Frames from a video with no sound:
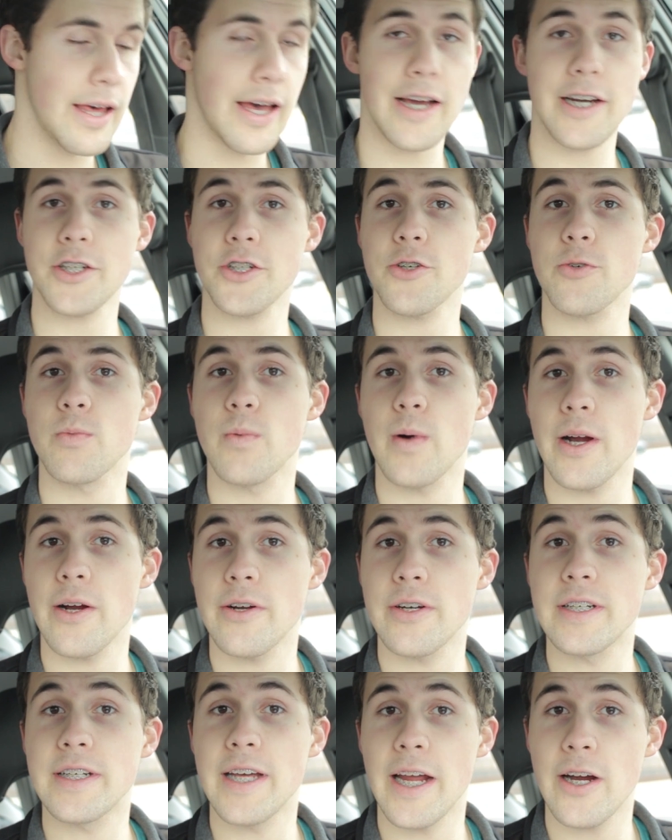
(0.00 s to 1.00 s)
extra
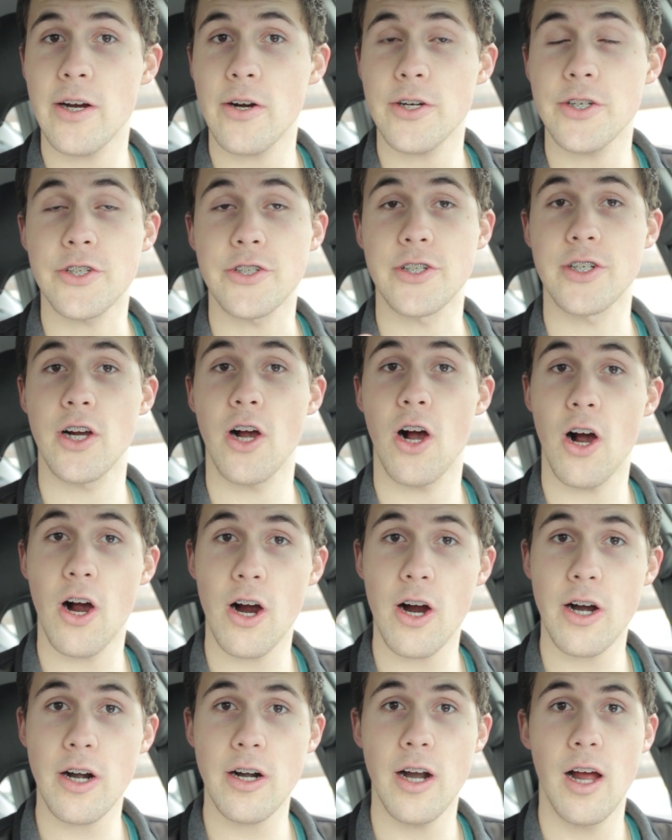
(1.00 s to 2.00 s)
wear and tear on your
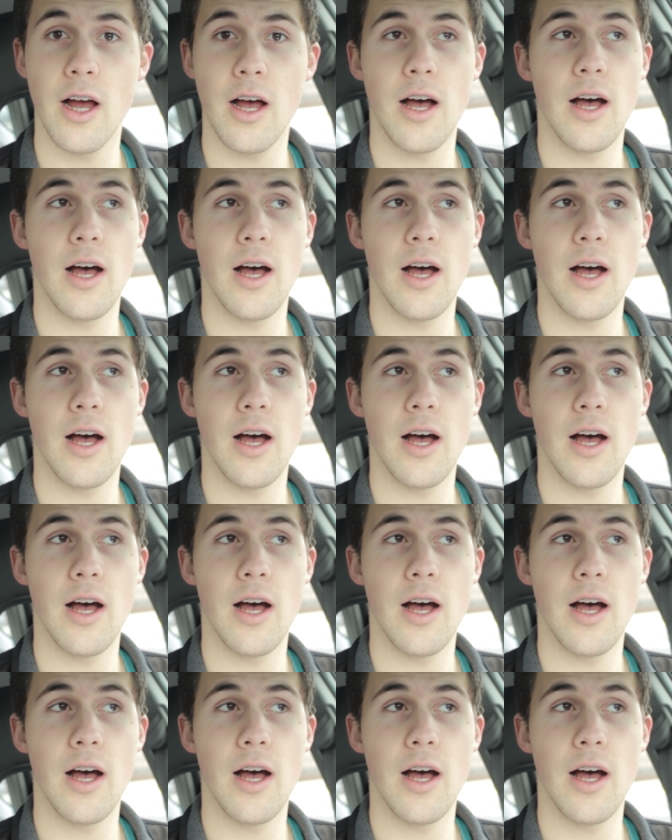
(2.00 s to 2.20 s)
car.